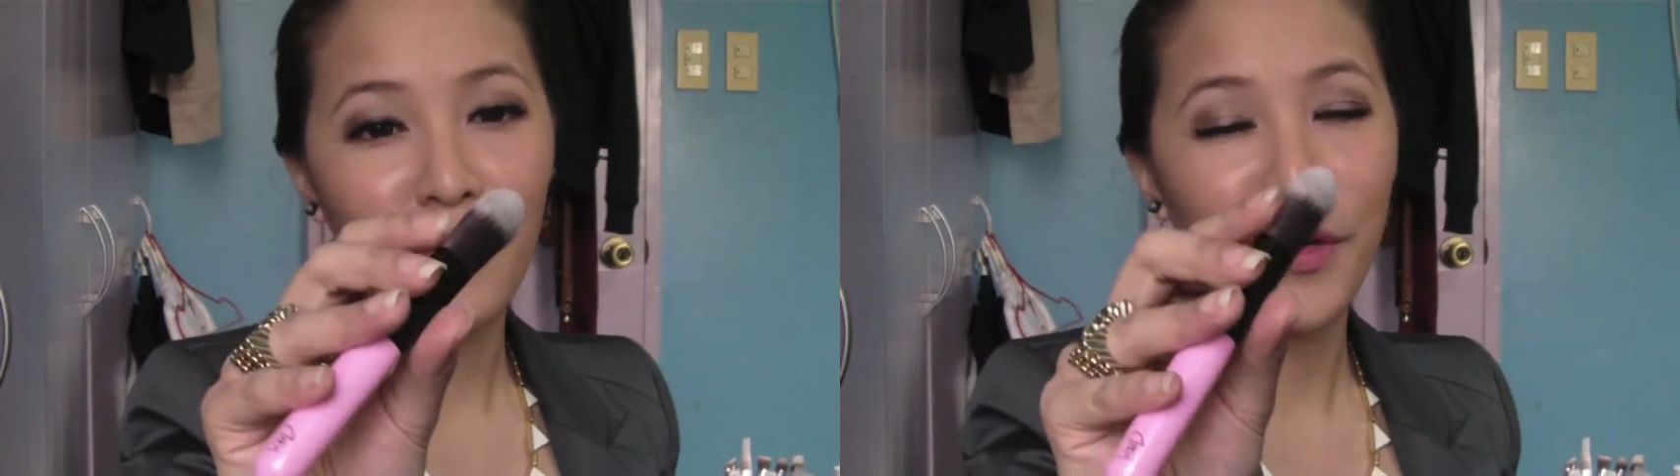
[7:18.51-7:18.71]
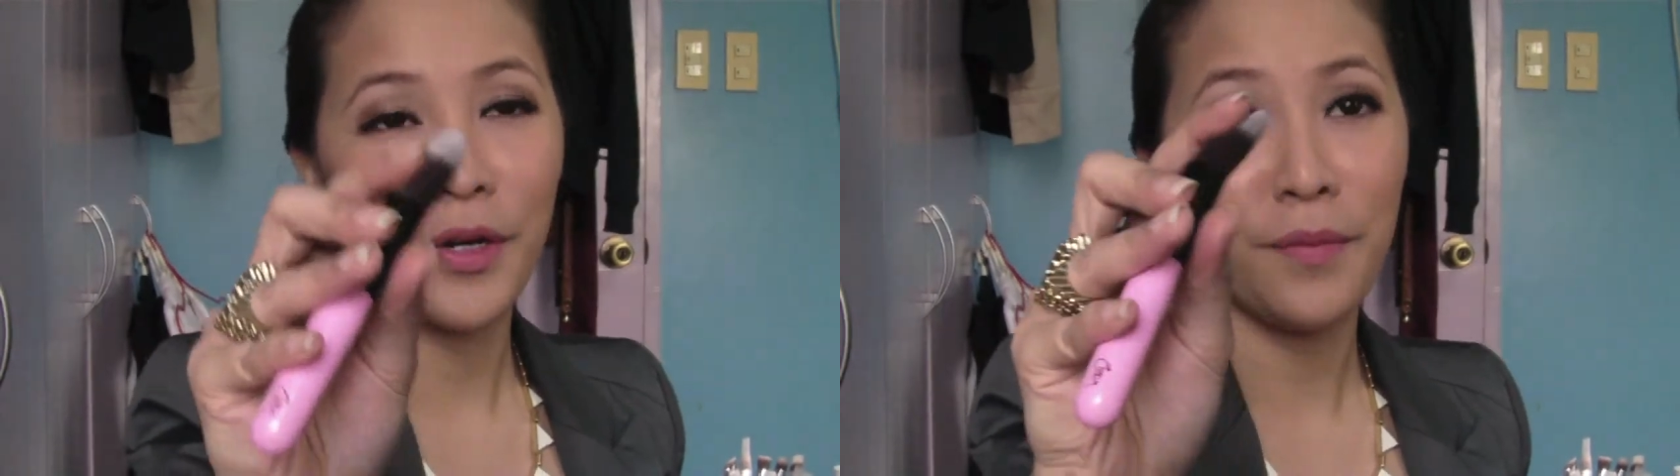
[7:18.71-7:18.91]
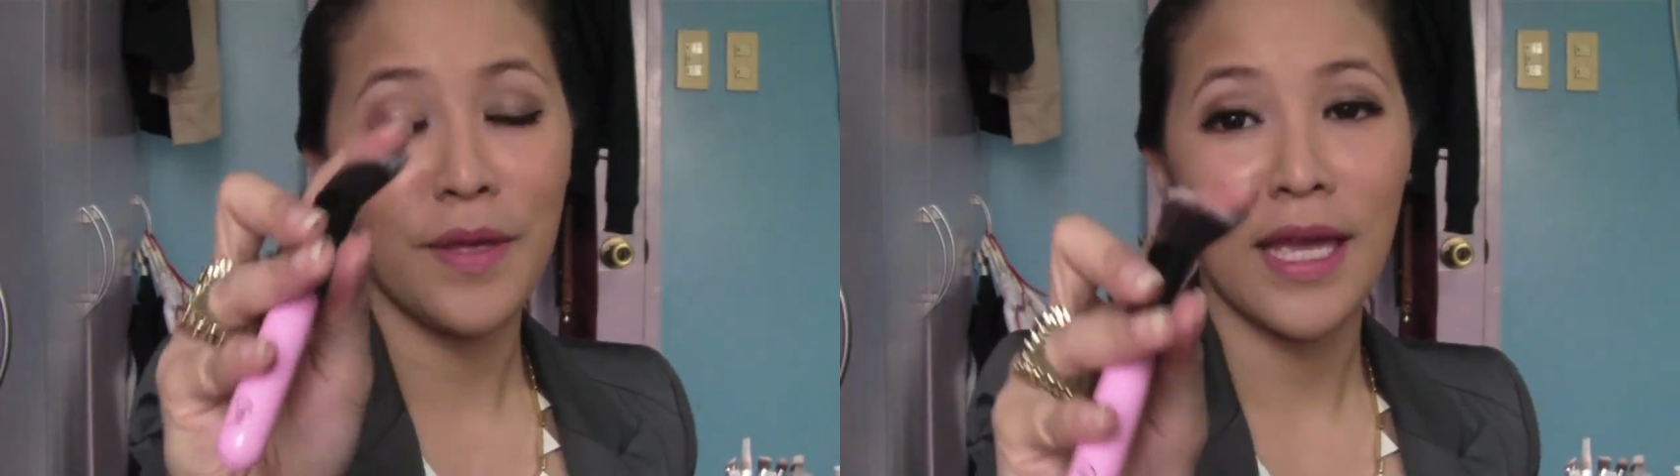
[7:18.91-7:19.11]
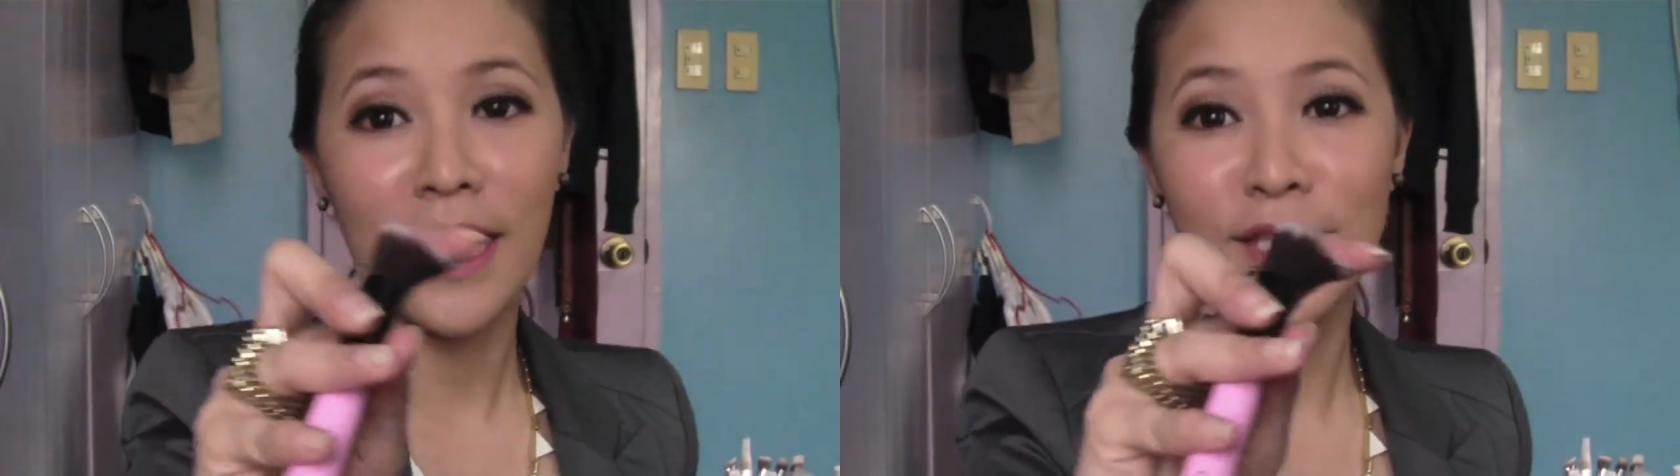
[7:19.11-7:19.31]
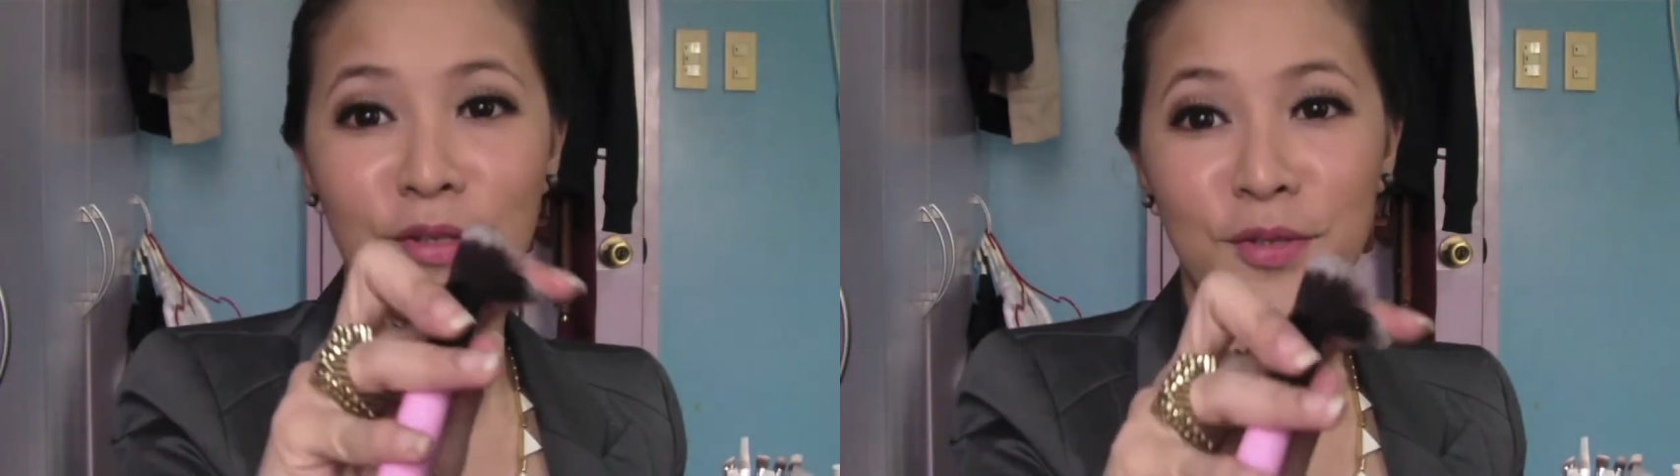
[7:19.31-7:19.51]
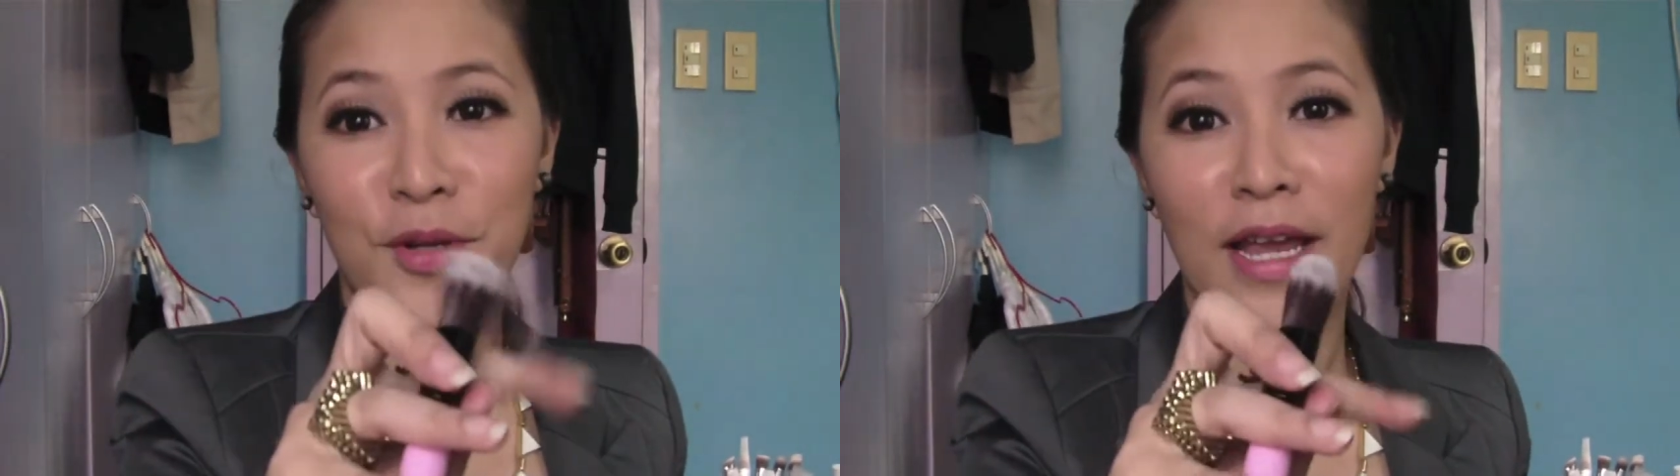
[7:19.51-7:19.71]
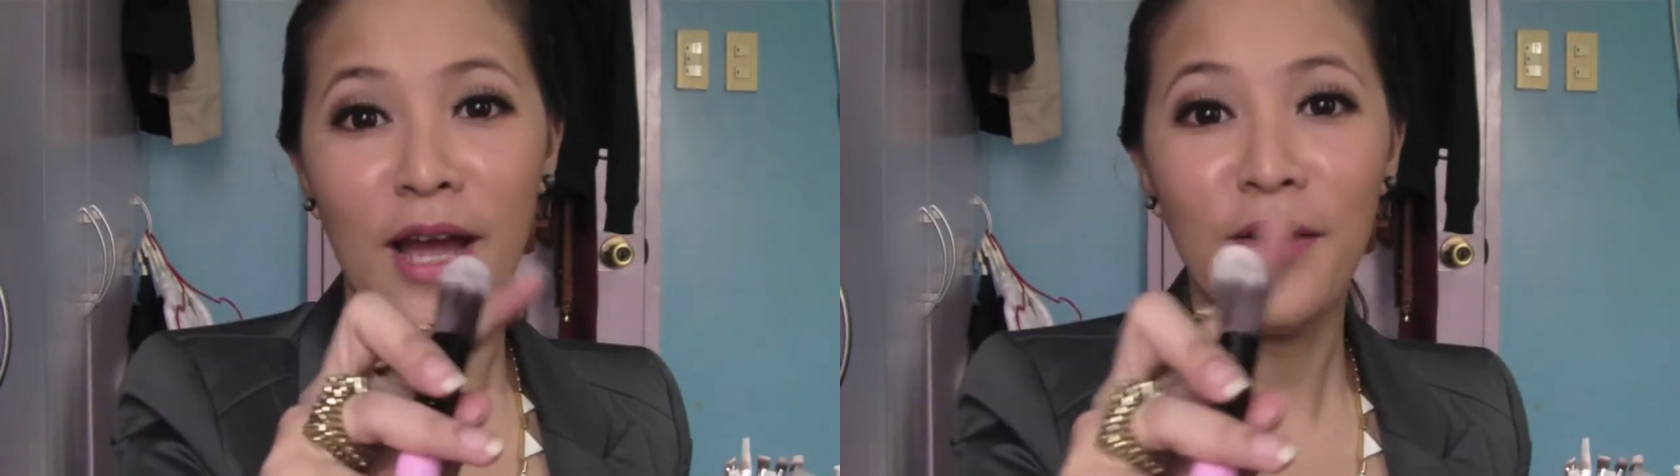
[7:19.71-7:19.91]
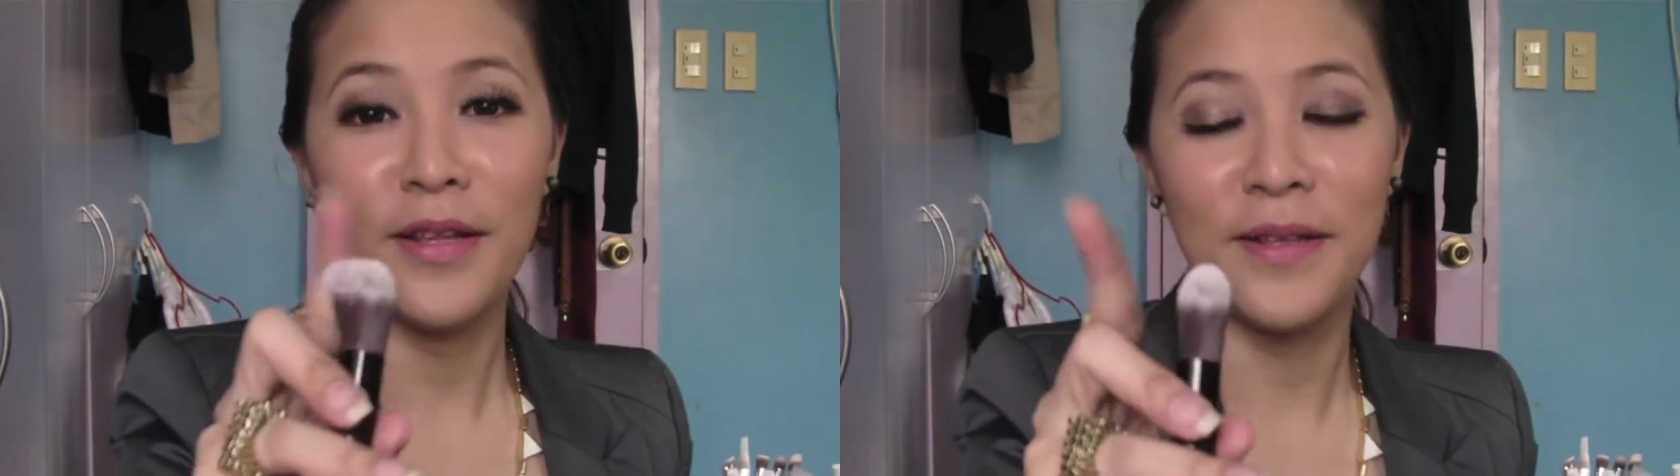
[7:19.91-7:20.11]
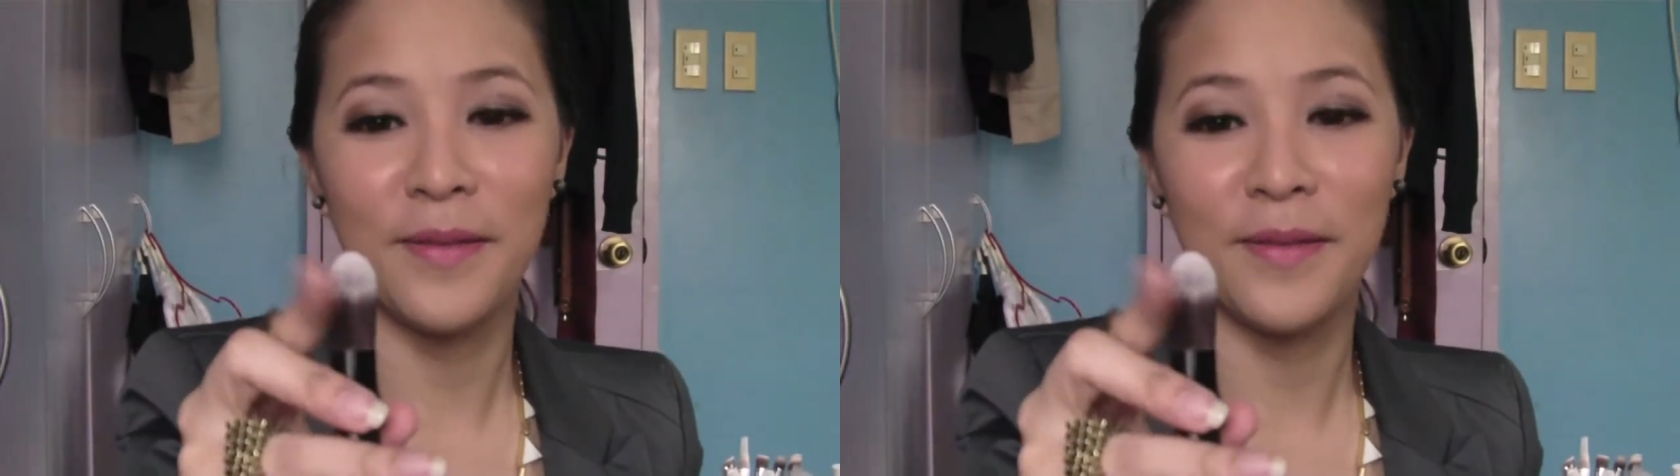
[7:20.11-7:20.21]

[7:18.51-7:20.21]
for me, I guess, to try out.